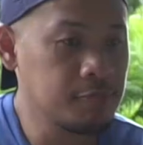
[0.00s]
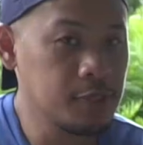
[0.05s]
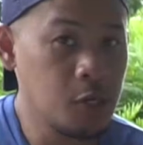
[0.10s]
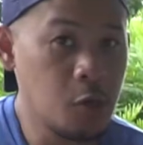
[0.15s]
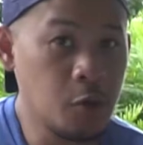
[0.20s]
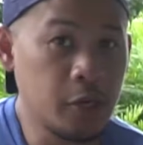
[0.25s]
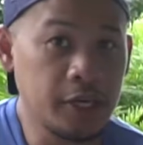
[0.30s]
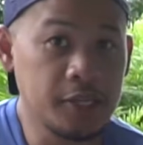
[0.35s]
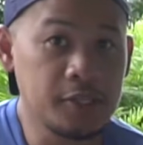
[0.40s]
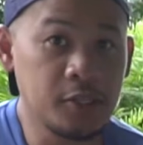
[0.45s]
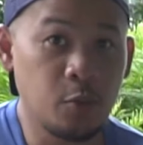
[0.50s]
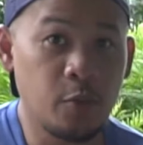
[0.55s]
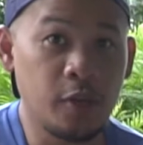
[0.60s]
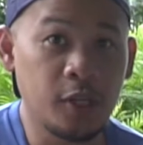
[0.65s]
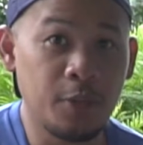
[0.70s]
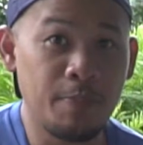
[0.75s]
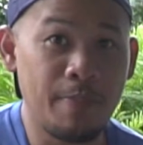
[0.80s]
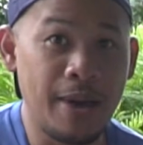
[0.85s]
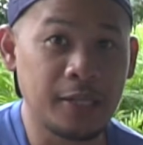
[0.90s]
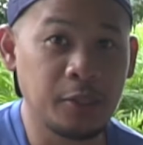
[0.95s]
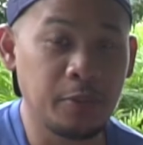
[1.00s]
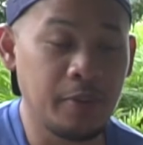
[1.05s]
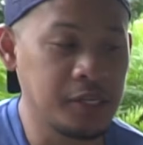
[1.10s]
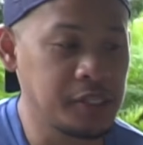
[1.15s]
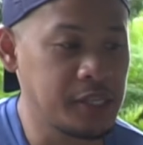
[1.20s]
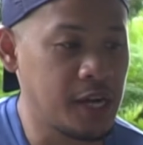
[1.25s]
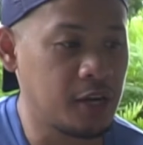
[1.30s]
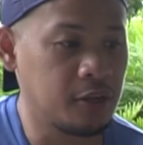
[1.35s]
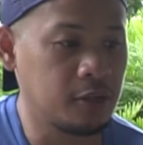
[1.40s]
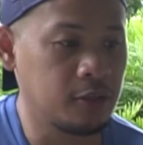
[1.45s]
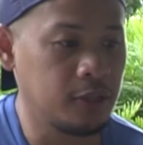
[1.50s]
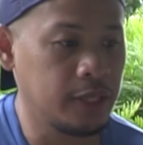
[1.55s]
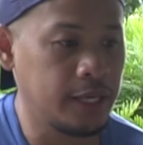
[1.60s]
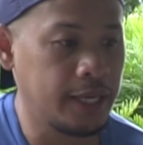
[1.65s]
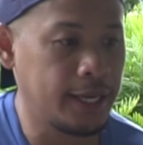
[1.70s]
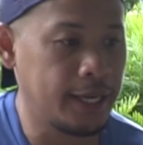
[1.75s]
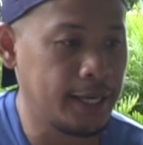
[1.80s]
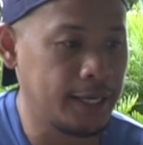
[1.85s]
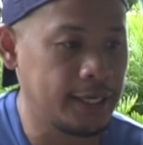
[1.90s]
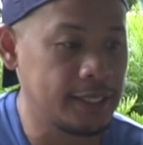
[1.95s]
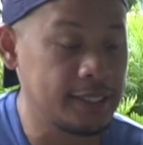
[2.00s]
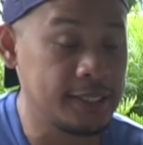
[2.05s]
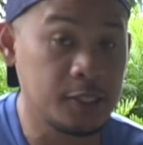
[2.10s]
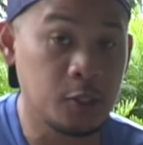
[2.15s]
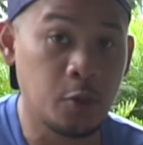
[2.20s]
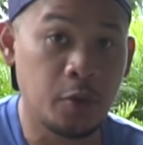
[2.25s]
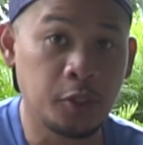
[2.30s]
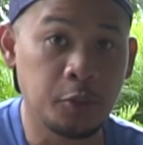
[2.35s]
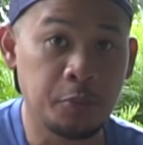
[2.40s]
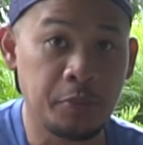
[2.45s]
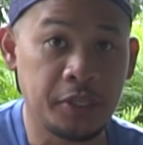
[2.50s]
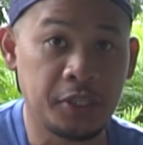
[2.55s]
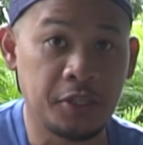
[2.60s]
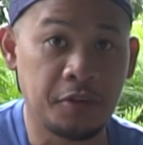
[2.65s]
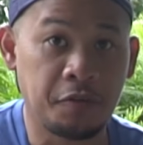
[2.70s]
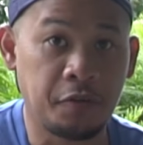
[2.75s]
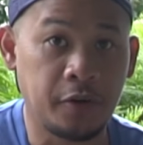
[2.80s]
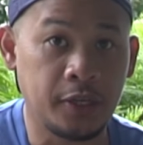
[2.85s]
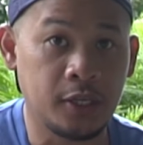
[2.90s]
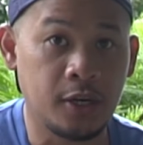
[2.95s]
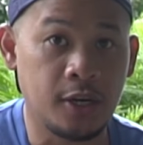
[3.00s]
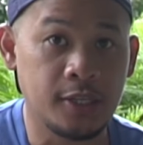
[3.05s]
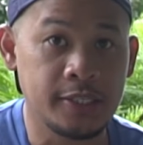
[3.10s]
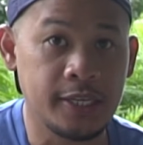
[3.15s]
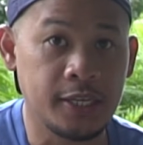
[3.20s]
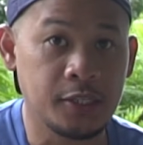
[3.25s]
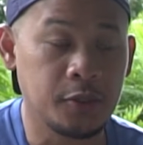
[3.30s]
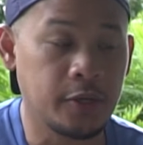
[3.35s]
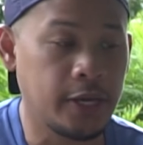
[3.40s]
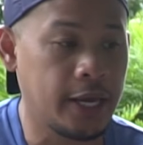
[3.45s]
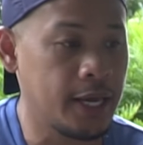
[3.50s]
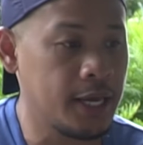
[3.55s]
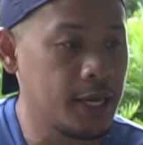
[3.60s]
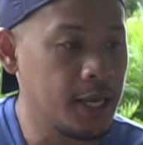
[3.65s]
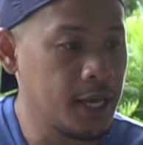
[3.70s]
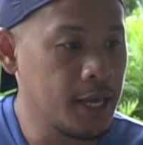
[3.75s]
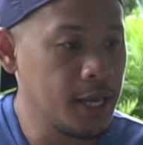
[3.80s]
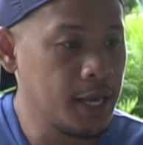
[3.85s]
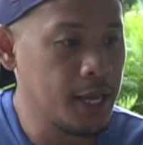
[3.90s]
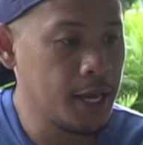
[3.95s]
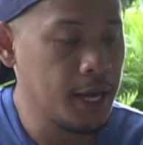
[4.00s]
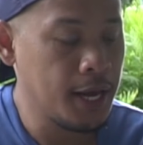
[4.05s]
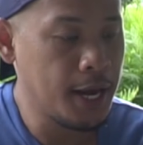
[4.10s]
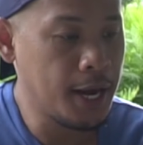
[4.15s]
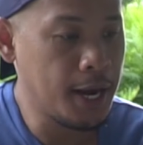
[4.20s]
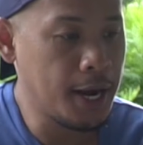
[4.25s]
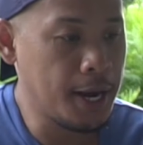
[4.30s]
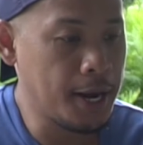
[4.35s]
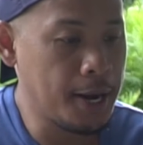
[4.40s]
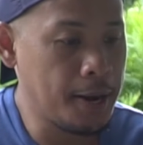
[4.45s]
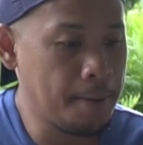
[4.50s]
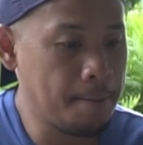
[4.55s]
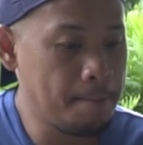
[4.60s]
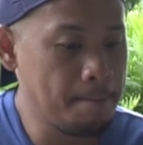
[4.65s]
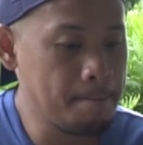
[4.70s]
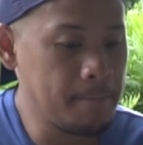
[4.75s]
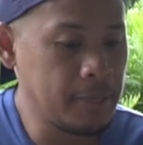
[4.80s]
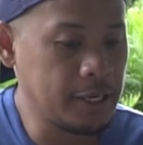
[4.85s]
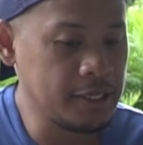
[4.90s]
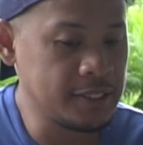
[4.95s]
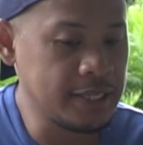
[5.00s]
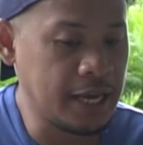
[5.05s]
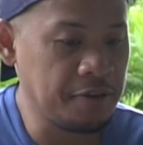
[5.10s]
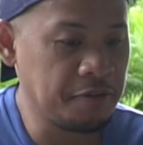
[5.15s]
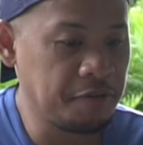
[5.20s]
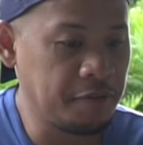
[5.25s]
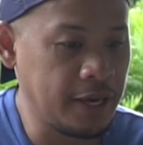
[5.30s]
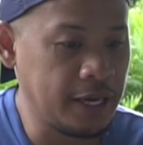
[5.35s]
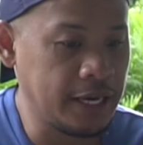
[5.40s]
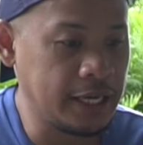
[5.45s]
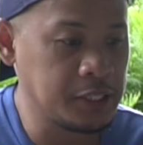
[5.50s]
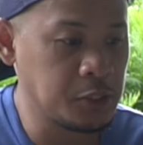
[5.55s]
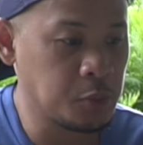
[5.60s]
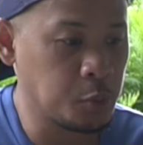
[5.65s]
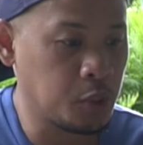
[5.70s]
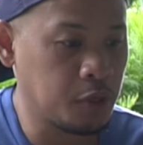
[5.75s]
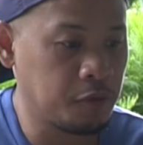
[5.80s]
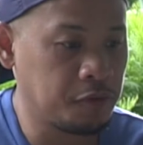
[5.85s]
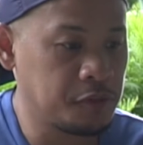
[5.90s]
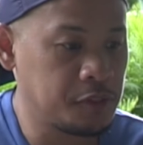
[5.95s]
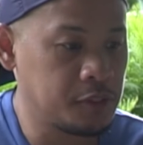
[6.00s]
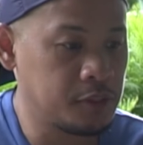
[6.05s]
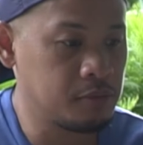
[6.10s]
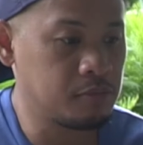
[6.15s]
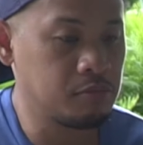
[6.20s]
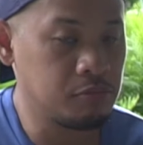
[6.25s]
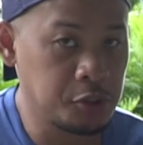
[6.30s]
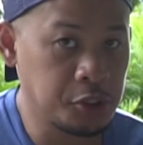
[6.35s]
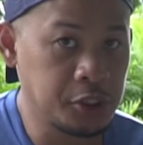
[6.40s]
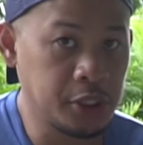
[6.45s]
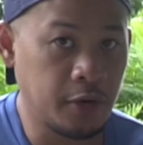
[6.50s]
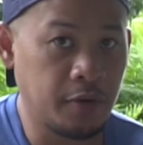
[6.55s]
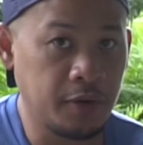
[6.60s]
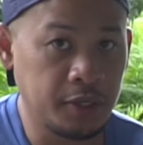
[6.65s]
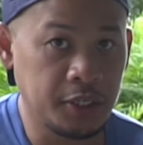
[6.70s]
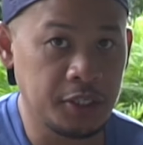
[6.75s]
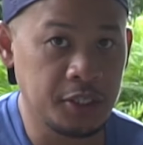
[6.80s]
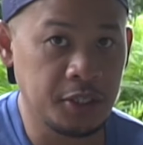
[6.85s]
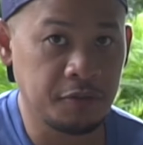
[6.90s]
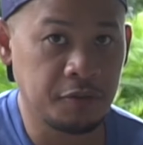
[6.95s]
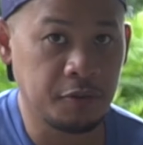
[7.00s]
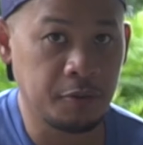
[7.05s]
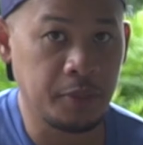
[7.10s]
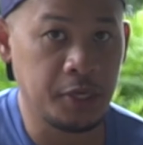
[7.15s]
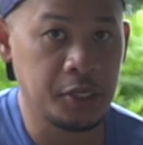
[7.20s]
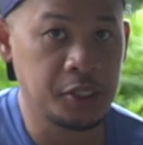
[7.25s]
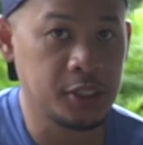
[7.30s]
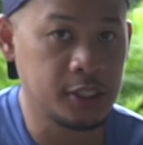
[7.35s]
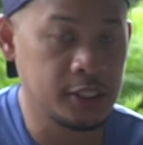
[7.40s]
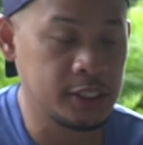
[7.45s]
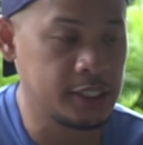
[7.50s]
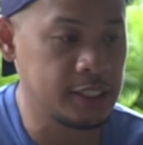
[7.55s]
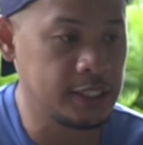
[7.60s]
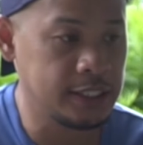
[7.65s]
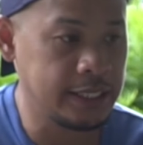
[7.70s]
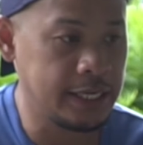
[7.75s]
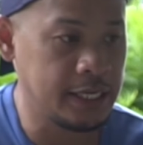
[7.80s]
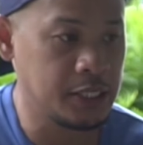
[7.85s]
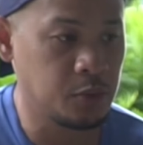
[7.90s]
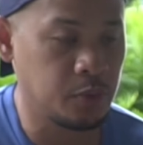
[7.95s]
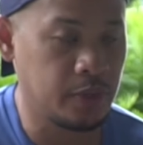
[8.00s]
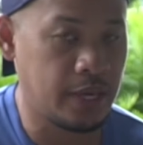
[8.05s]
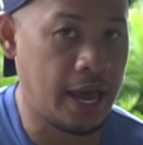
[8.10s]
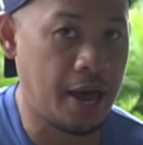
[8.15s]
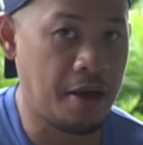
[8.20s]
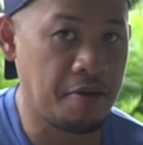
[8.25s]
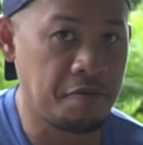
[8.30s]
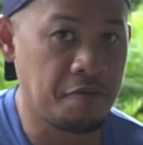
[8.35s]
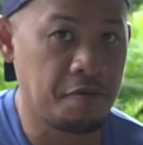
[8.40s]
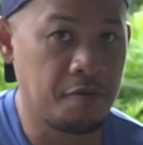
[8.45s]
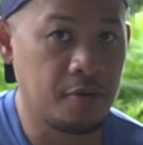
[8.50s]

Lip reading: Okay, so welcome back to my channel, and this is going to be a different content today because I think it's worth sharing this information just in case we have